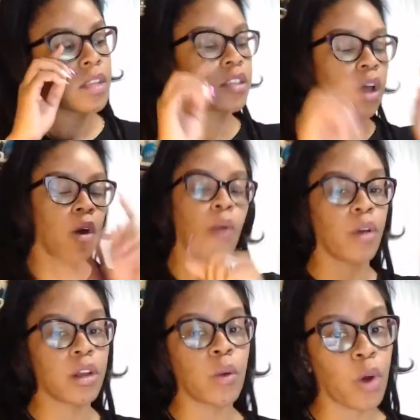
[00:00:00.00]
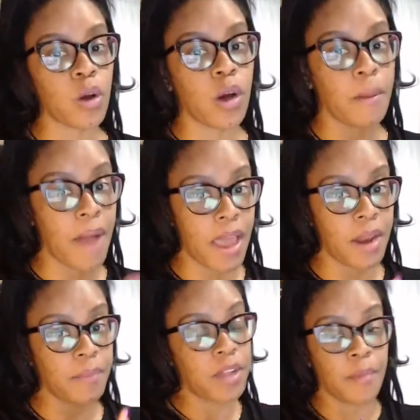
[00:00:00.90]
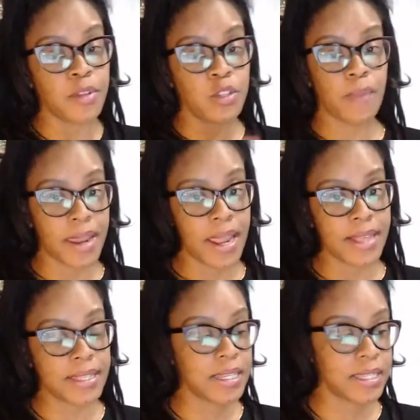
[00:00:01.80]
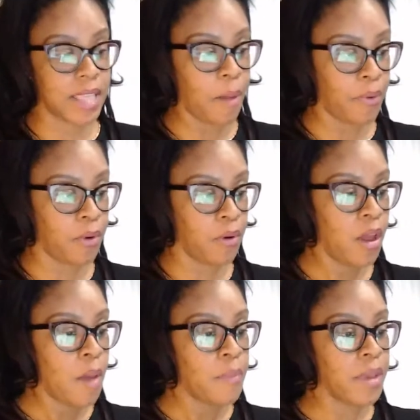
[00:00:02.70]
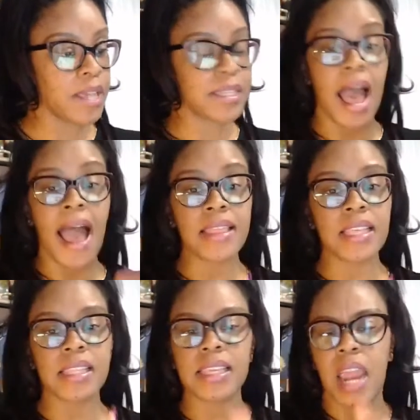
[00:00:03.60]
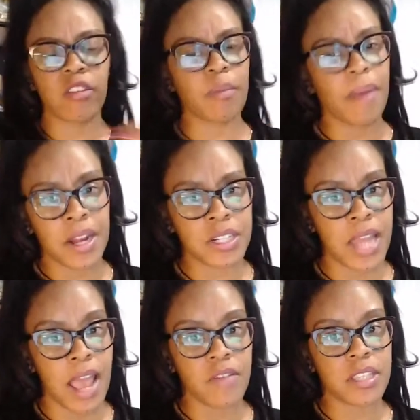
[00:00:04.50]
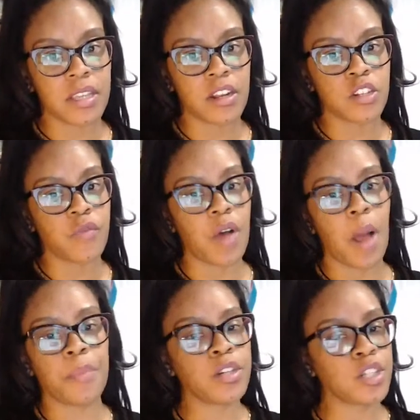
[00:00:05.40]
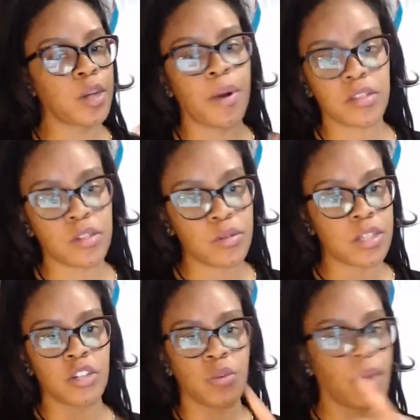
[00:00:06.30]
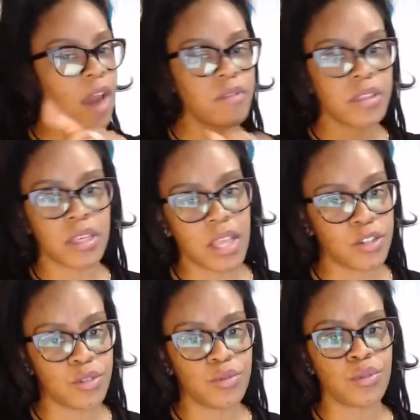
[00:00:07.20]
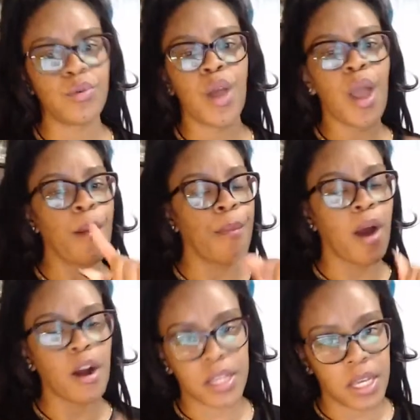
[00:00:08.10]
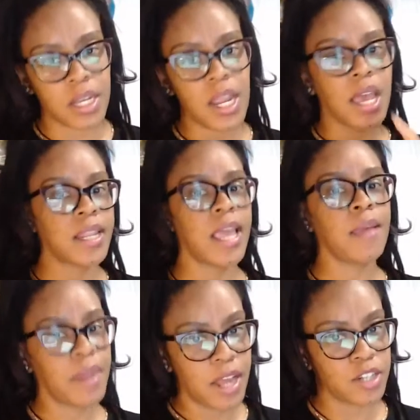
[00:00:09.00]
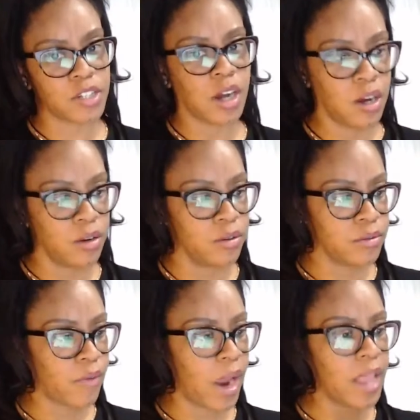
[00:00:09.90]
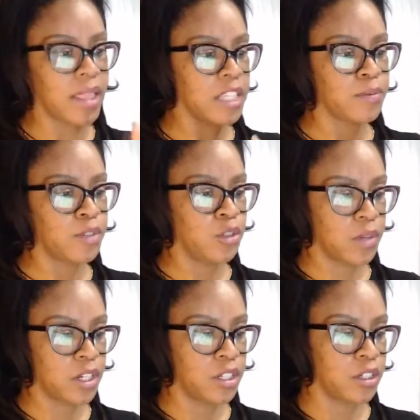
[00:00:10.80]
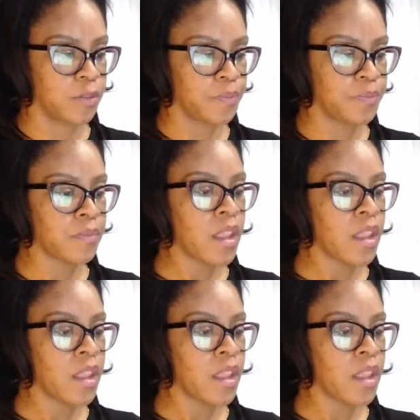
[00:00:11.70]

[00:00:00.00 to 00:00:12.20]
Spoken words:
So, and we're going to work on mine. I'm going to do mine as an example because I think that everybody should have a signature font. Put your personal touch on everything that you do. Mark it. Claim it as your own, right? That's what you want to do.